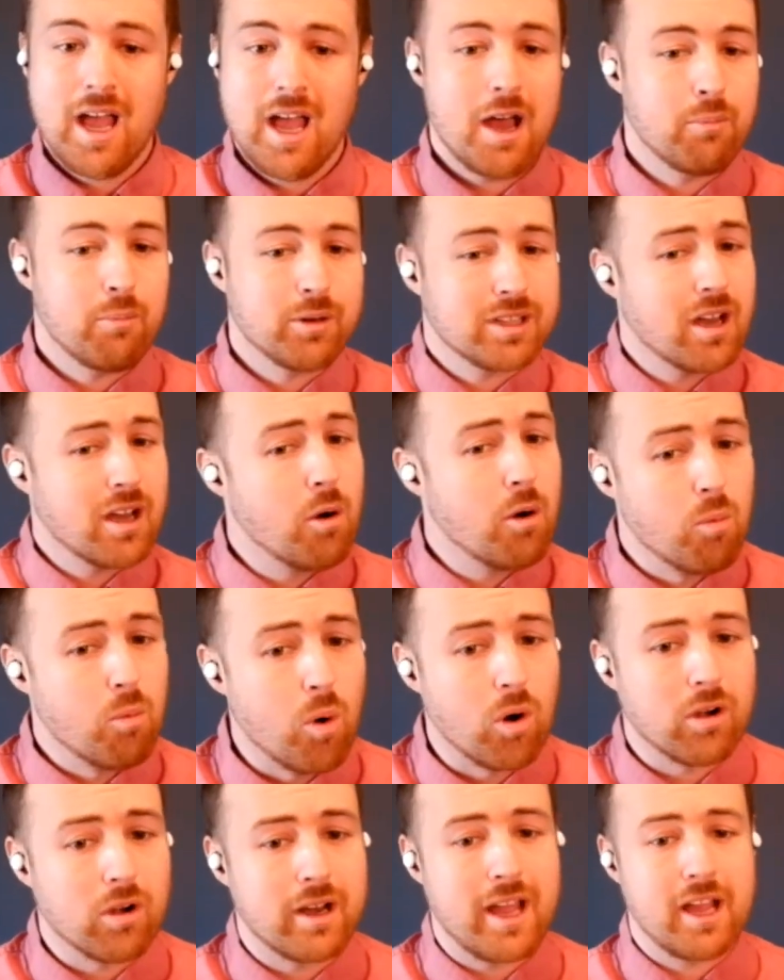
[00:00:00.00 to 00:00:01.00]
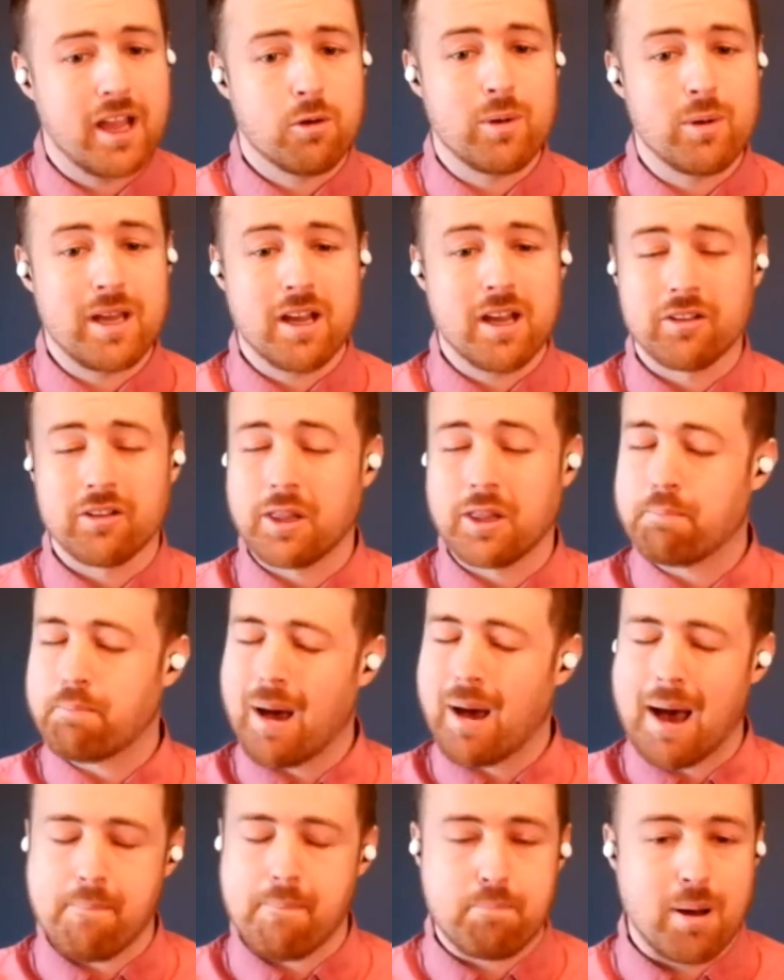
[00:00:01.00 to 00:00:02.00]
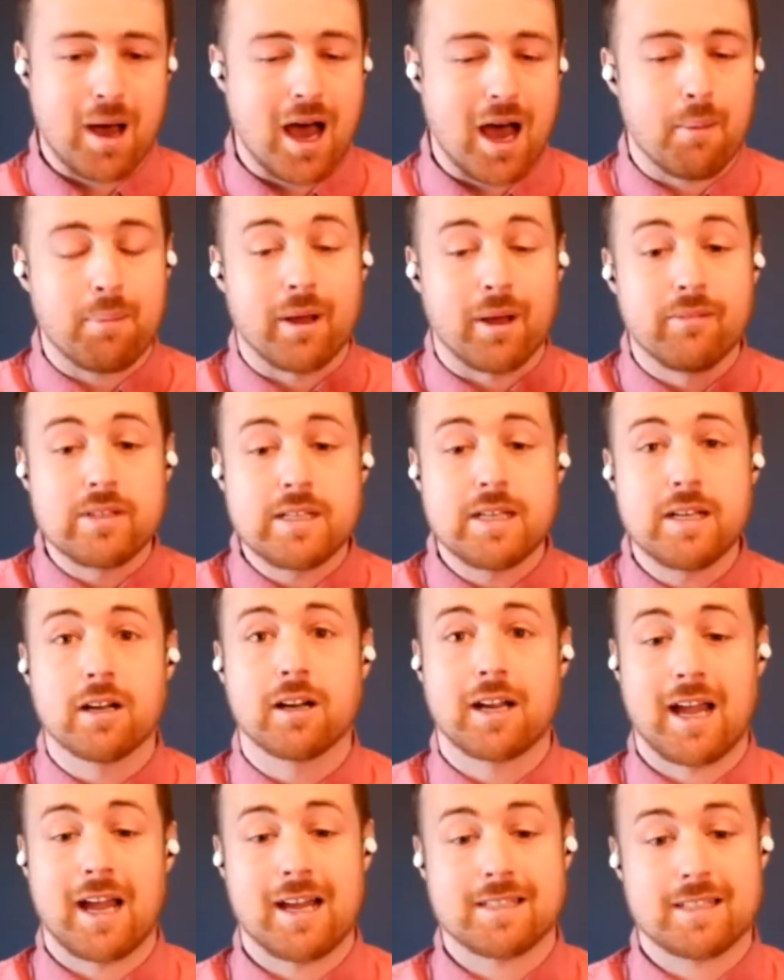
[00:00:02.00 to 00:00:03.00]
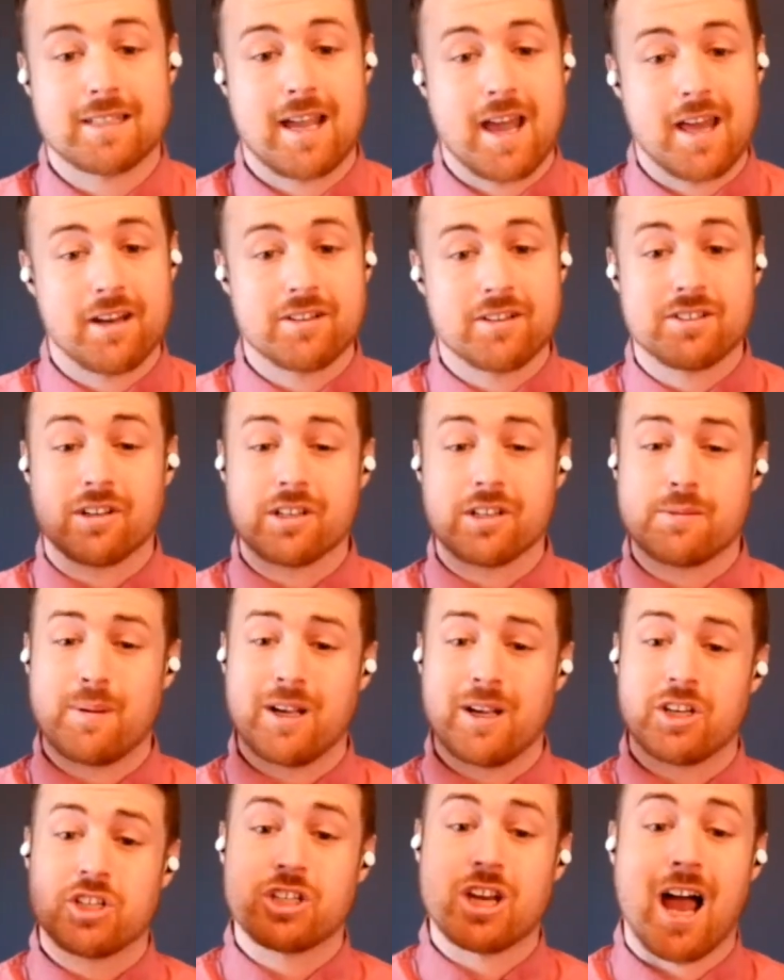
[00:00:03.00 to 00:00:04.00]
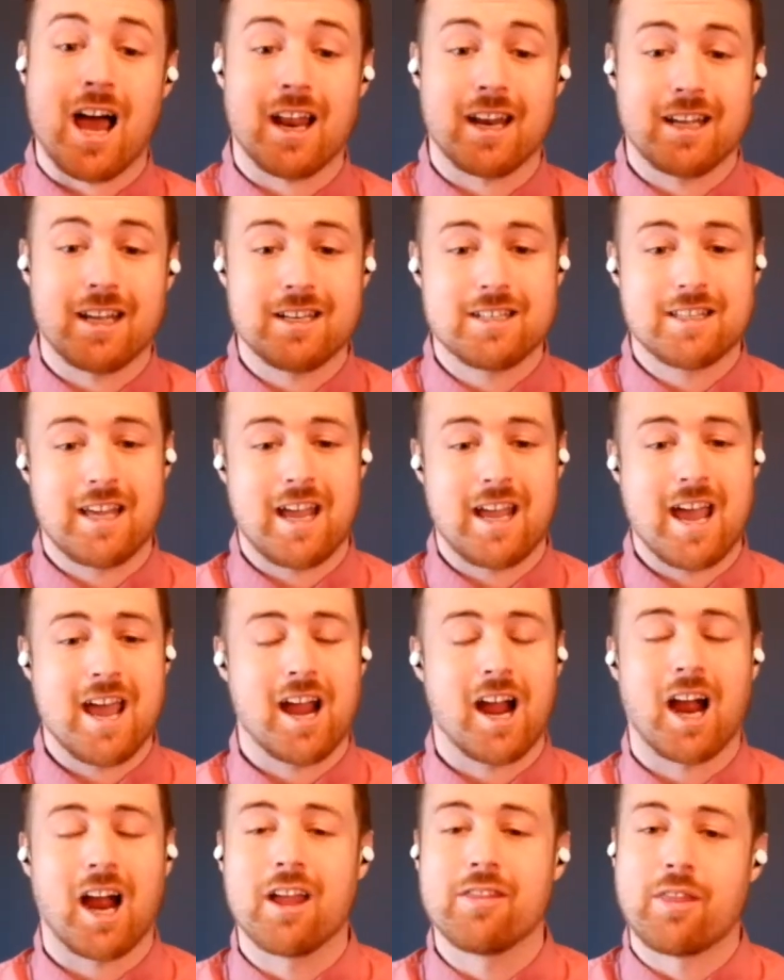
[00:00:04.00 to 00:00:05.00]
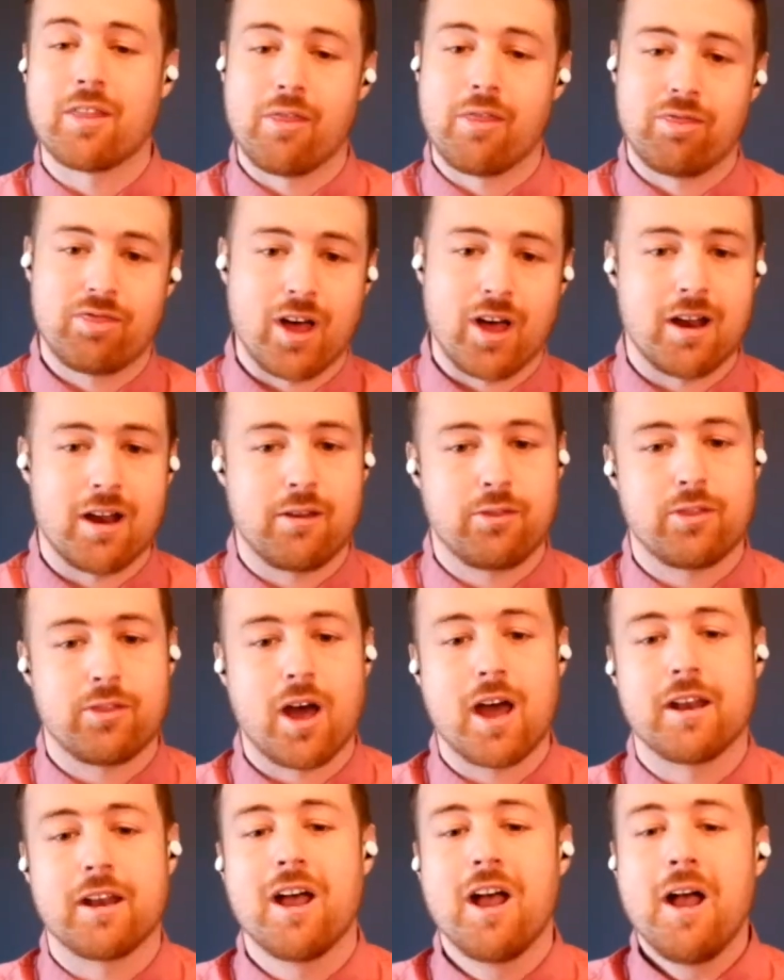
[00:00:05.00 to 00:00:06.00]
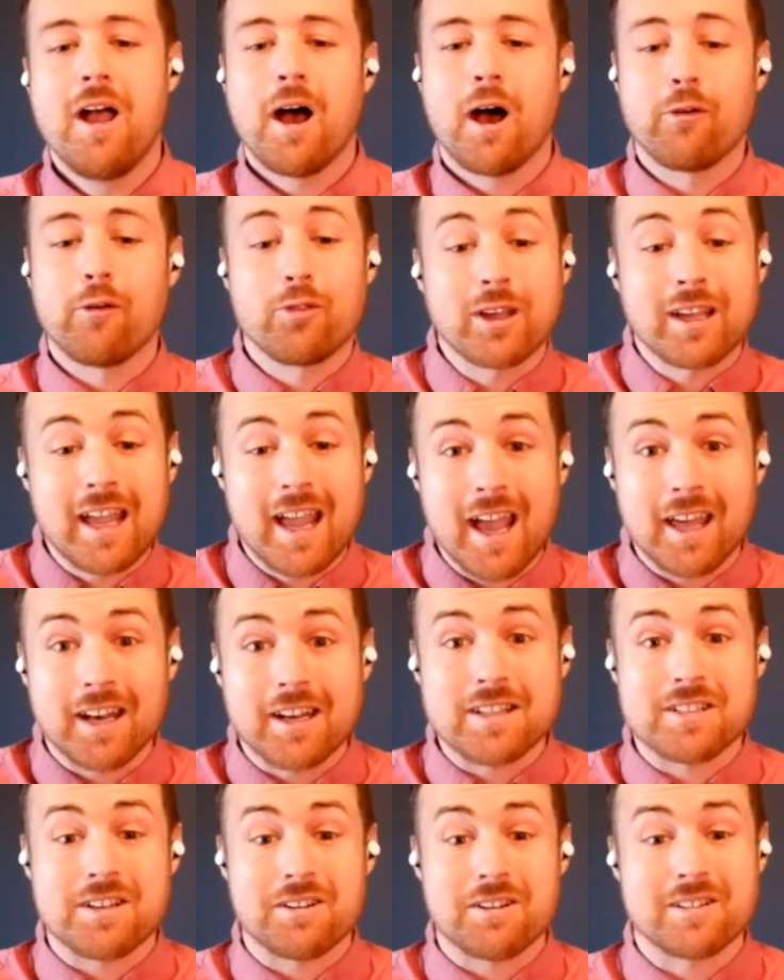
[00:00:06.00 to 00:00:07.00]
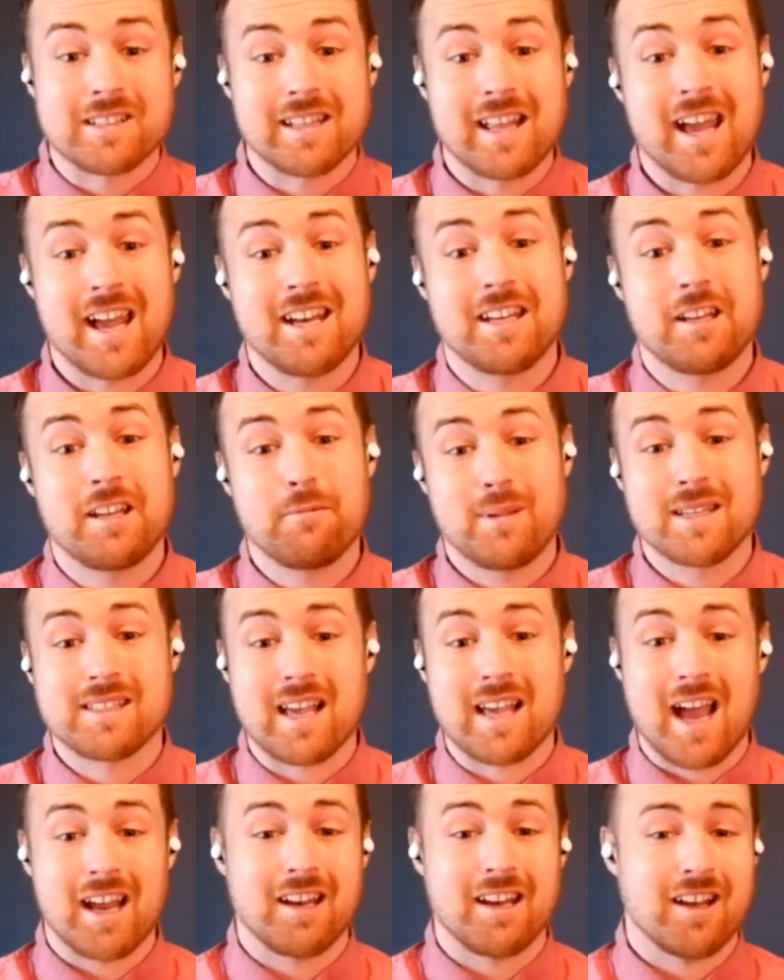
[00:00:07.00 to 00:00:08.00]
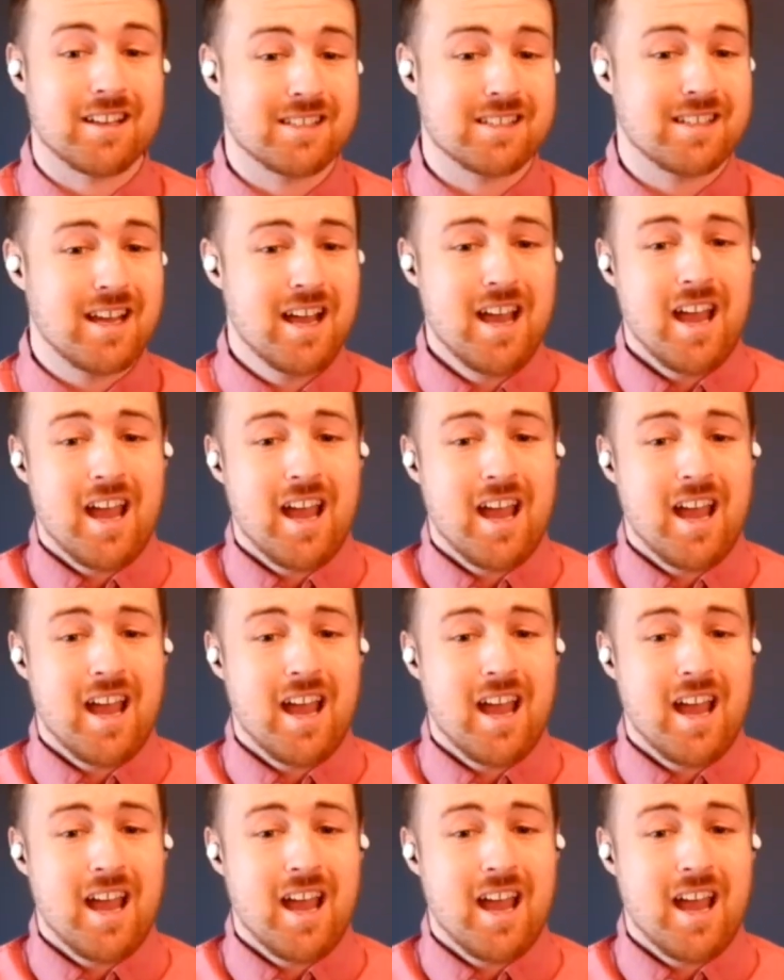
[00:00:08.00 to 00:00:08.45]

And without warning, we hear the pop-pop of tear gas canisters being shot into the air and the thud-thud of the canisters landing beside us.